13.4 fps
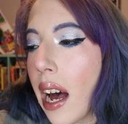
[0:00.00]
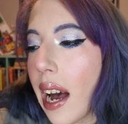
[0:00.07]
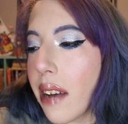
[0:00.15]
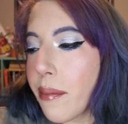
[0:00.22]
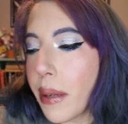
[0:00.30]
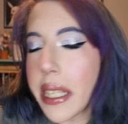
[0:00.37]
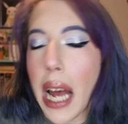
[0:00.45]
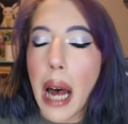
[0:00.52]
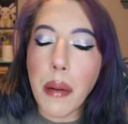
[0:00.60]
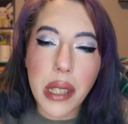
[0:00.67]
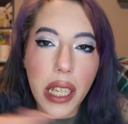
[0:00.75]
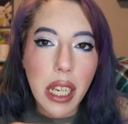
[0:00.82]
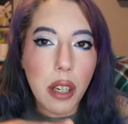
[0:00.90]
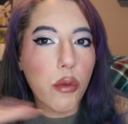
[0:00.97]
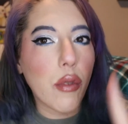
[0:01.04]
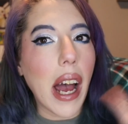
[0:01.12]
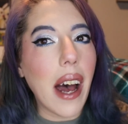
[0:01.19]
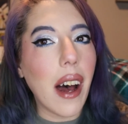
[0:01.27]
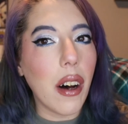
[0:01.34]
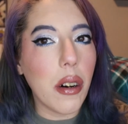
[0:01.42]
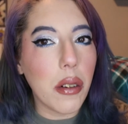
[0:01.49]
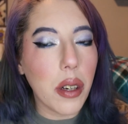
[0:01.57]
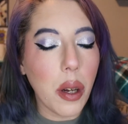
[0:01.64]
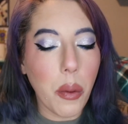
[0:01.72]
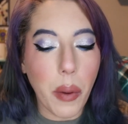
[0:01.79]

I've been dabbling around